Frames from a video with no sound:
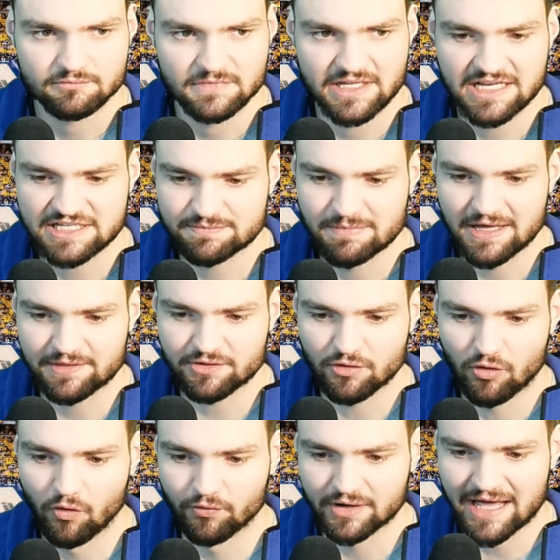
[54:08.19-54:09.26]
Nesmith
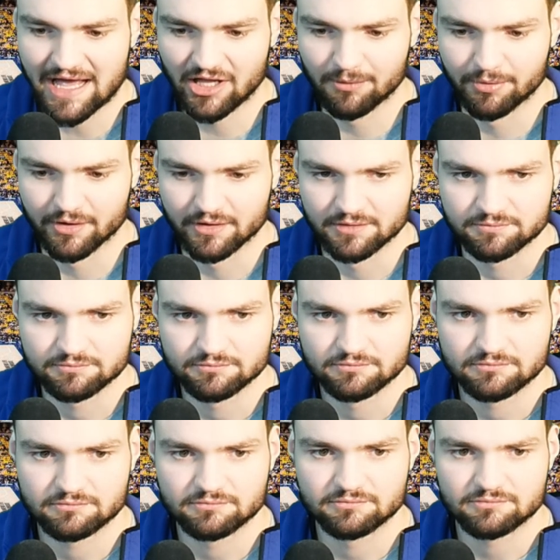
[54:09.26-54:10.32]
over to Halliburton.
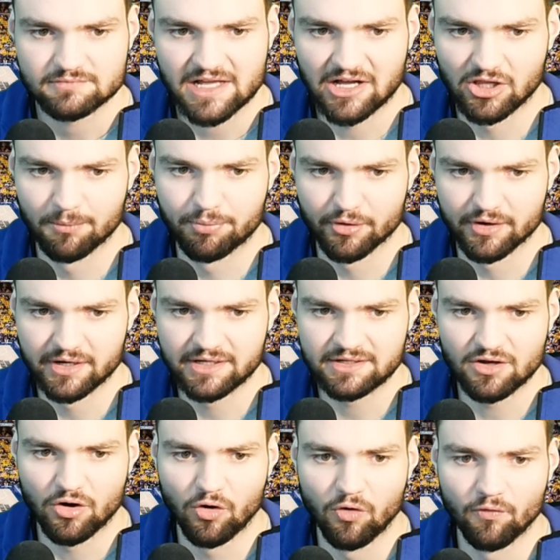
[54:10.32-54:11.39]

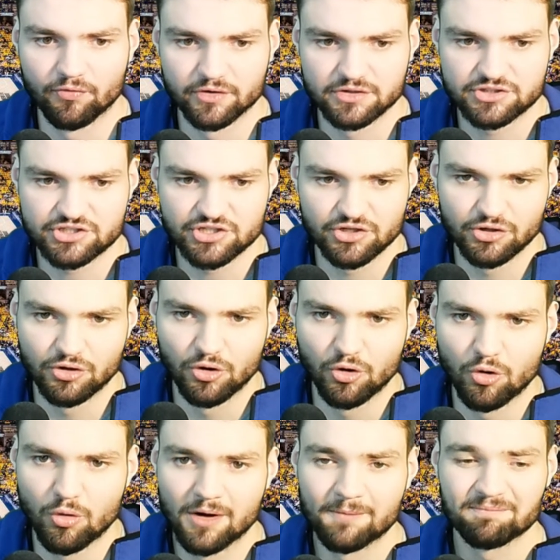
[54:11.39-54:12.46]
Halliburton over
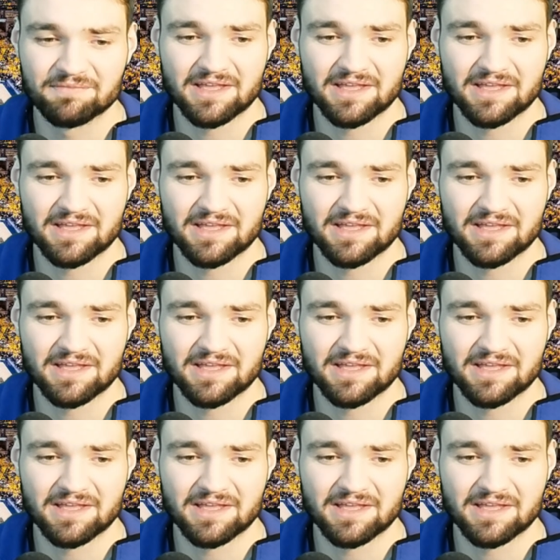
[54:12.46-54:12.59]
to